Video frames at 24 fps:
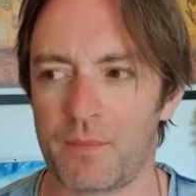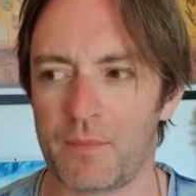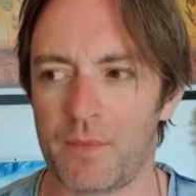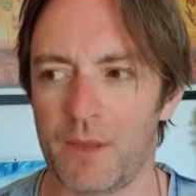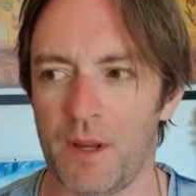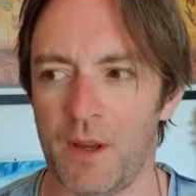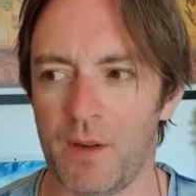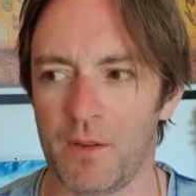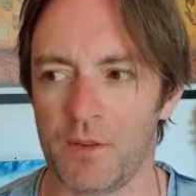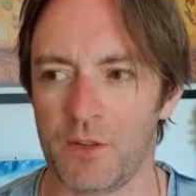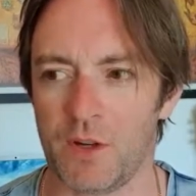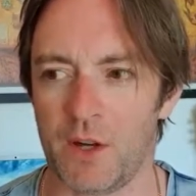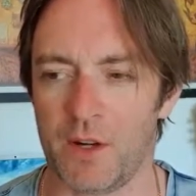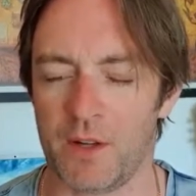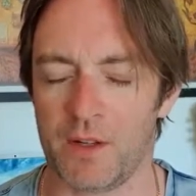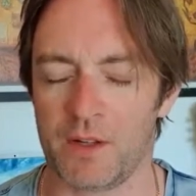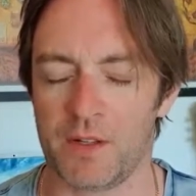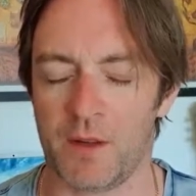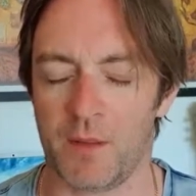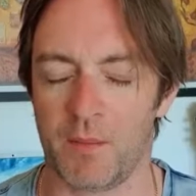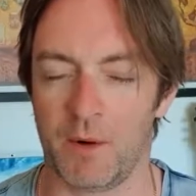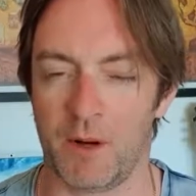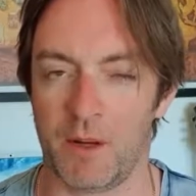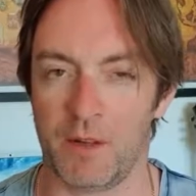I'm trying to
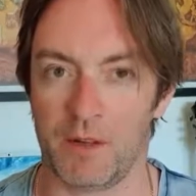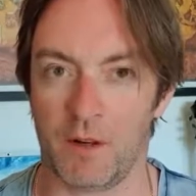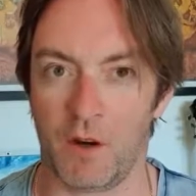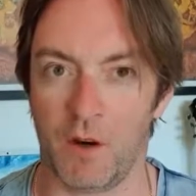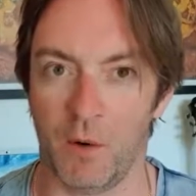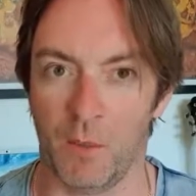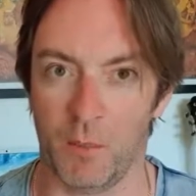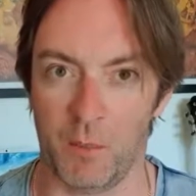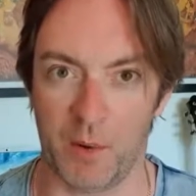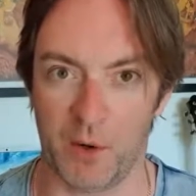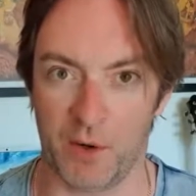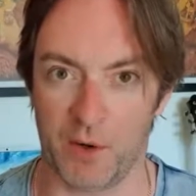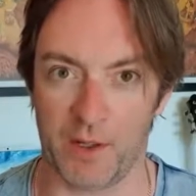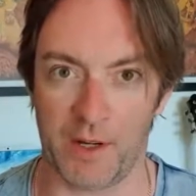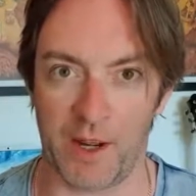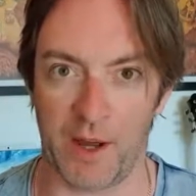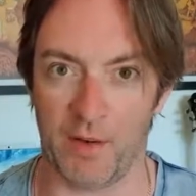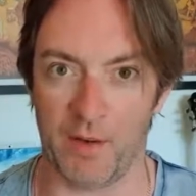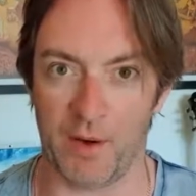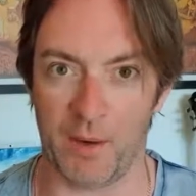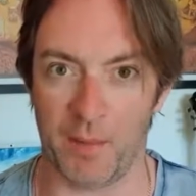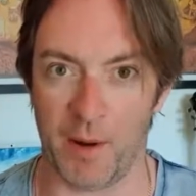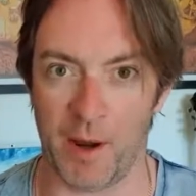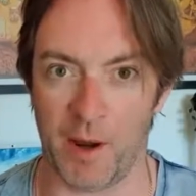summarize the whole book
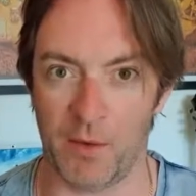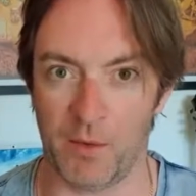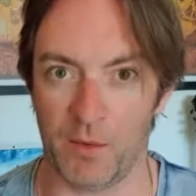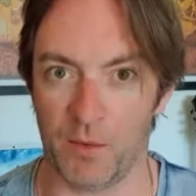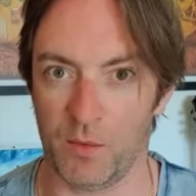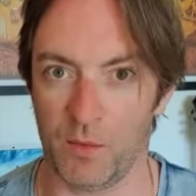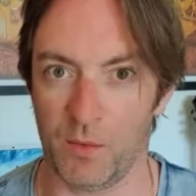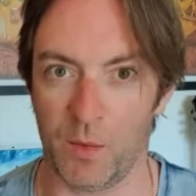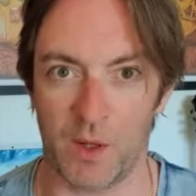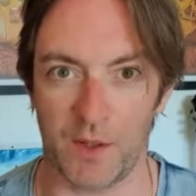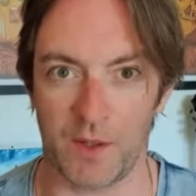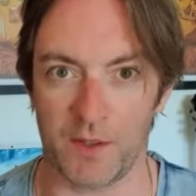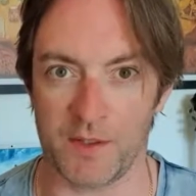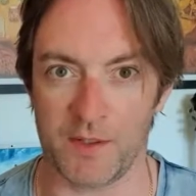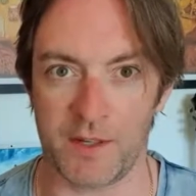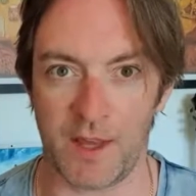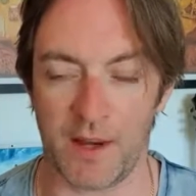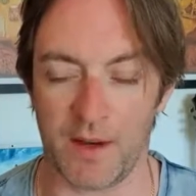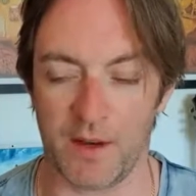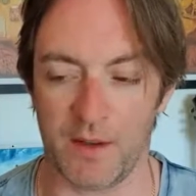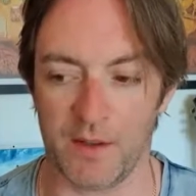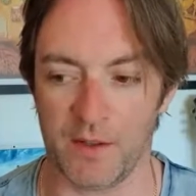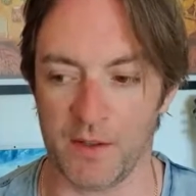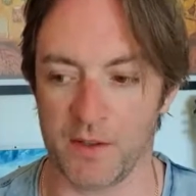now in about one
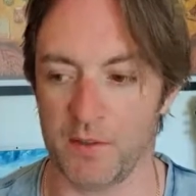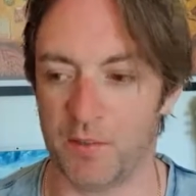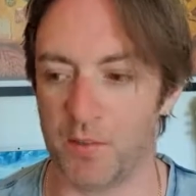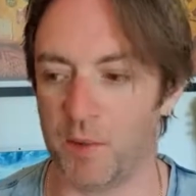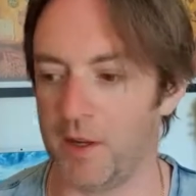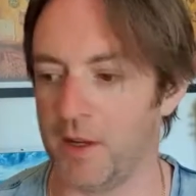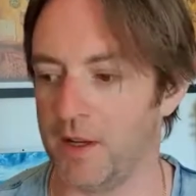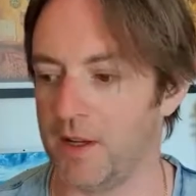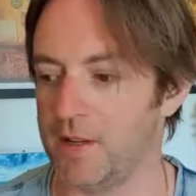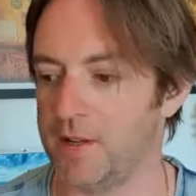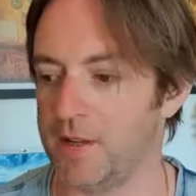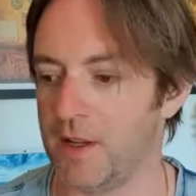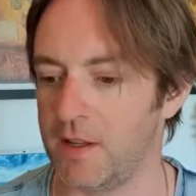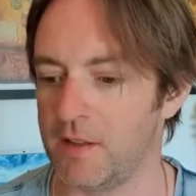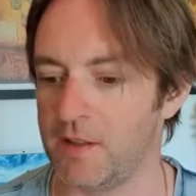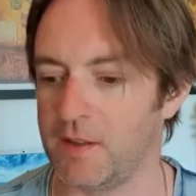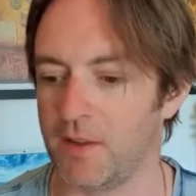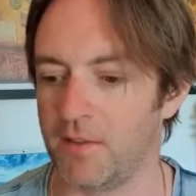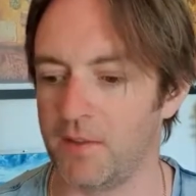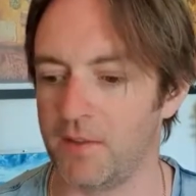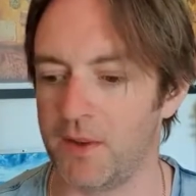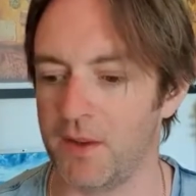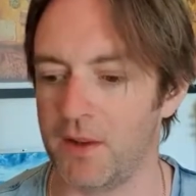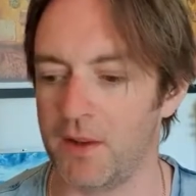sentence, but he said
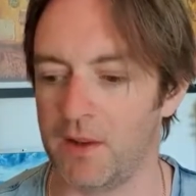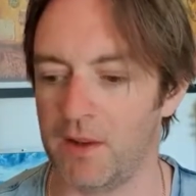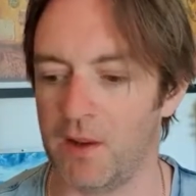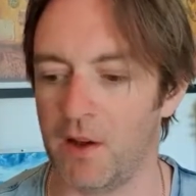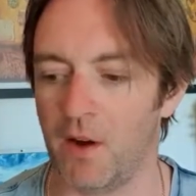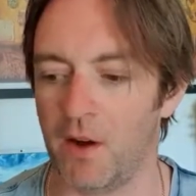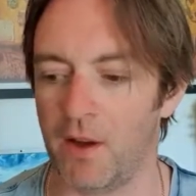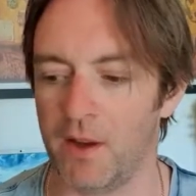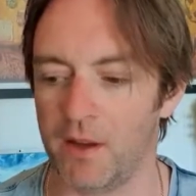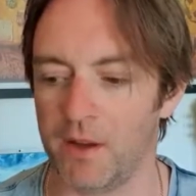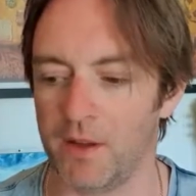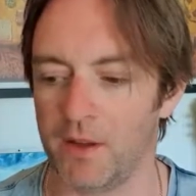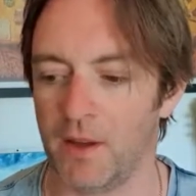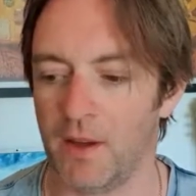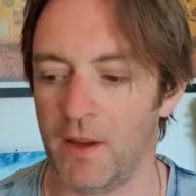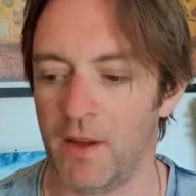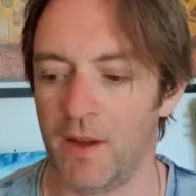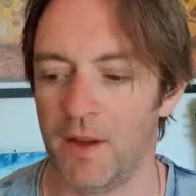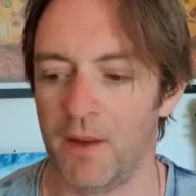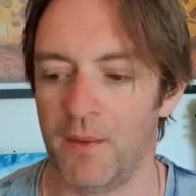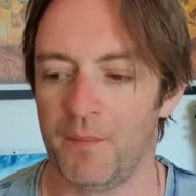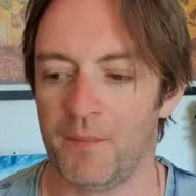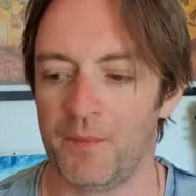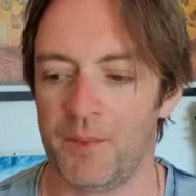something like,
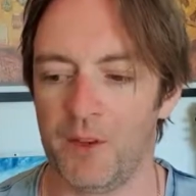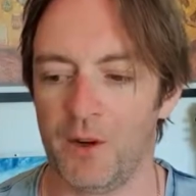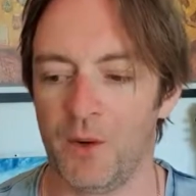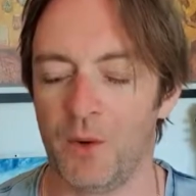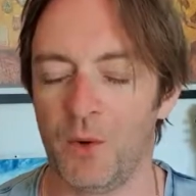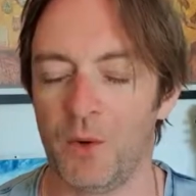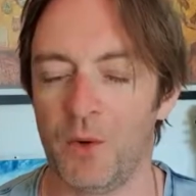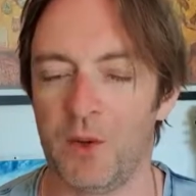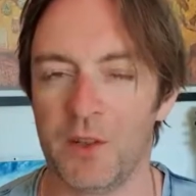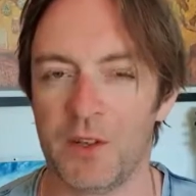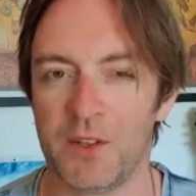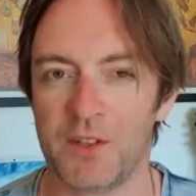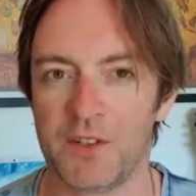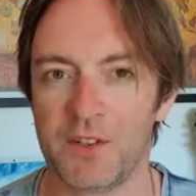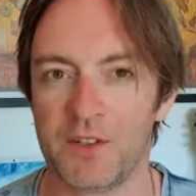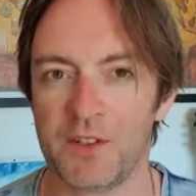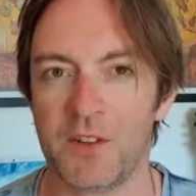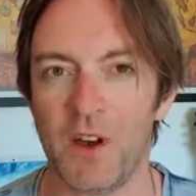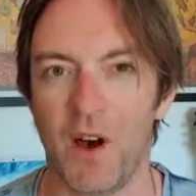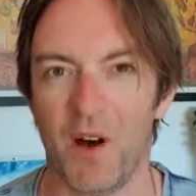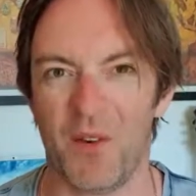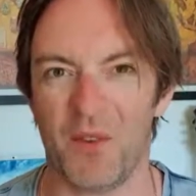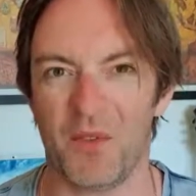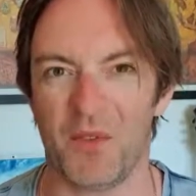all the
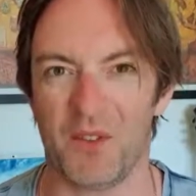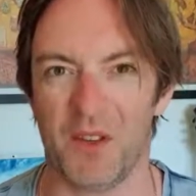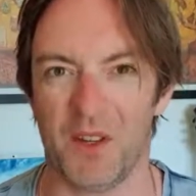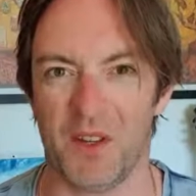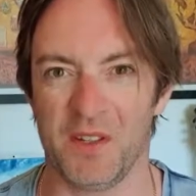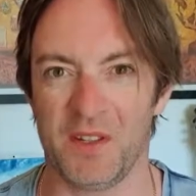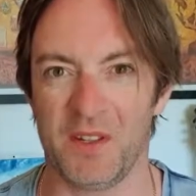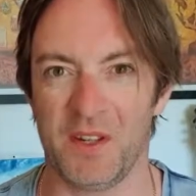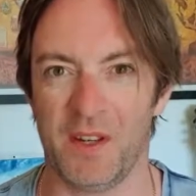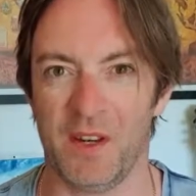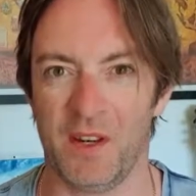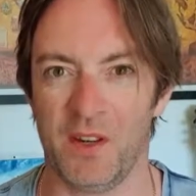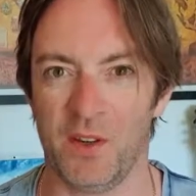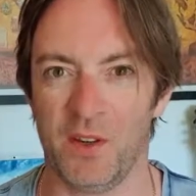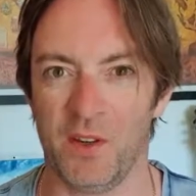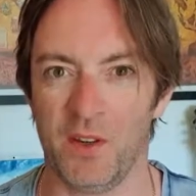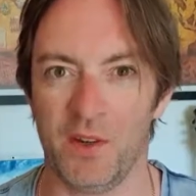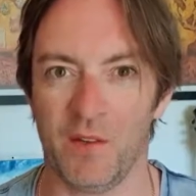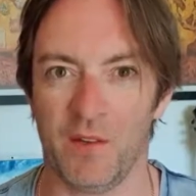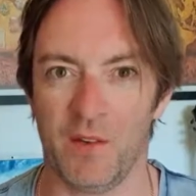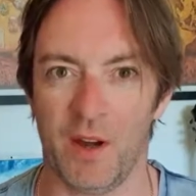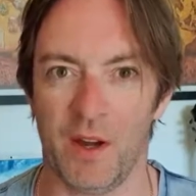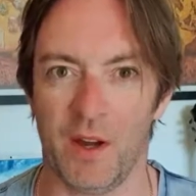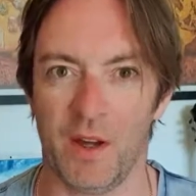stuff that's in the
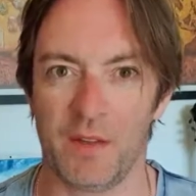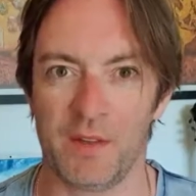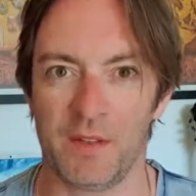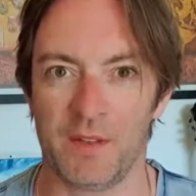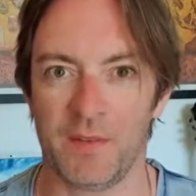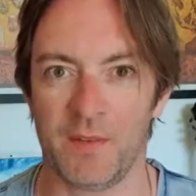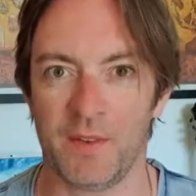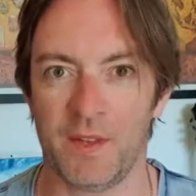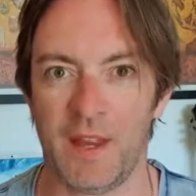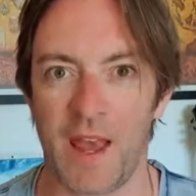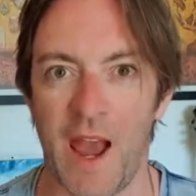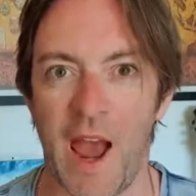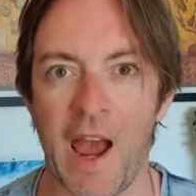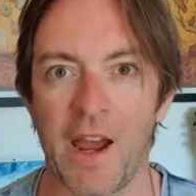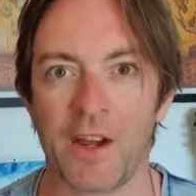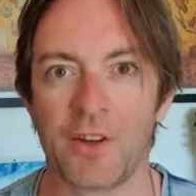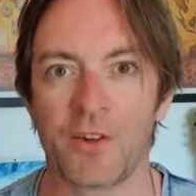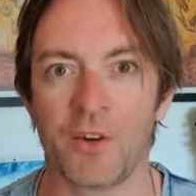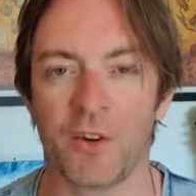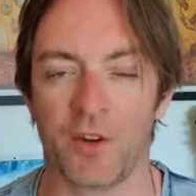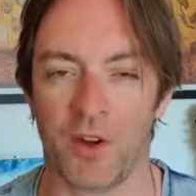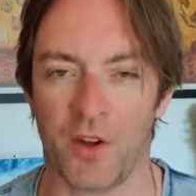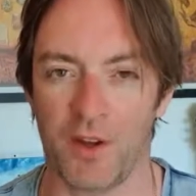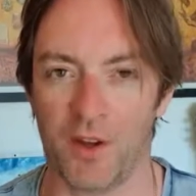universe, the
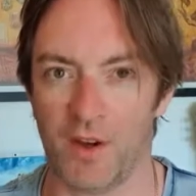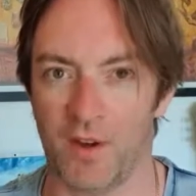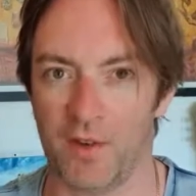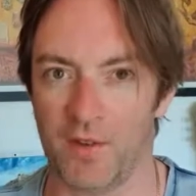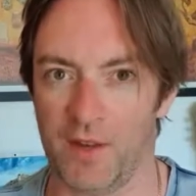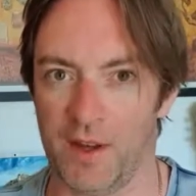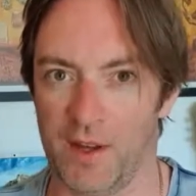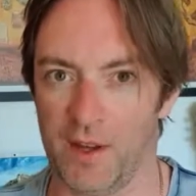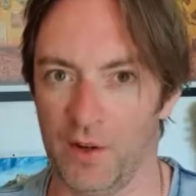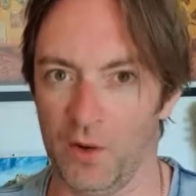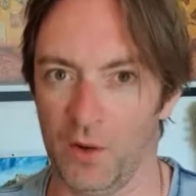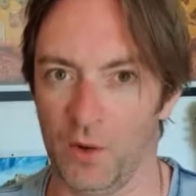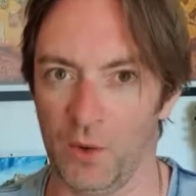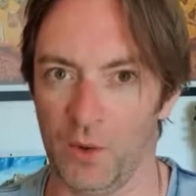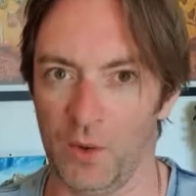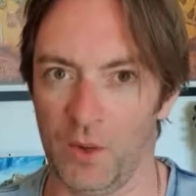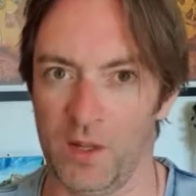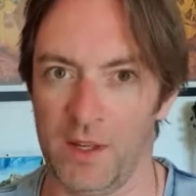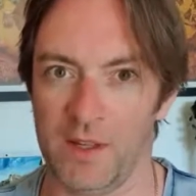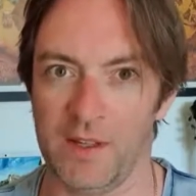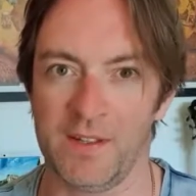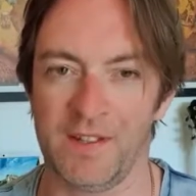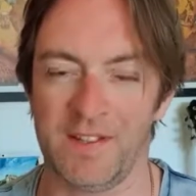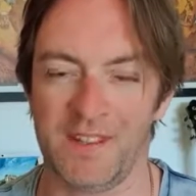aggregate of it
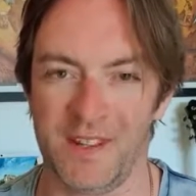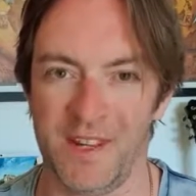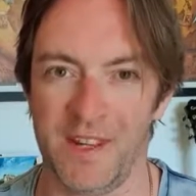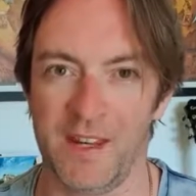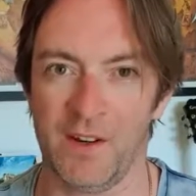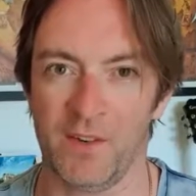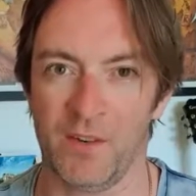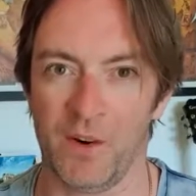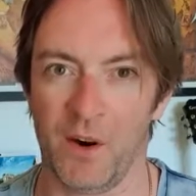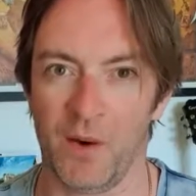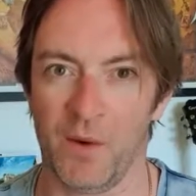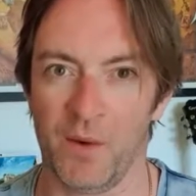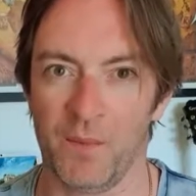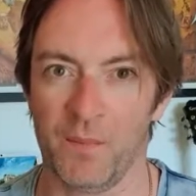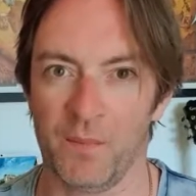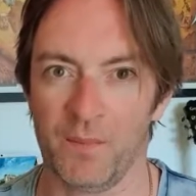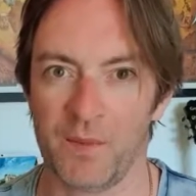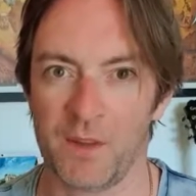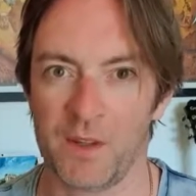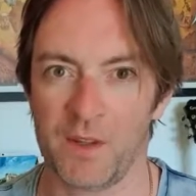all is zero.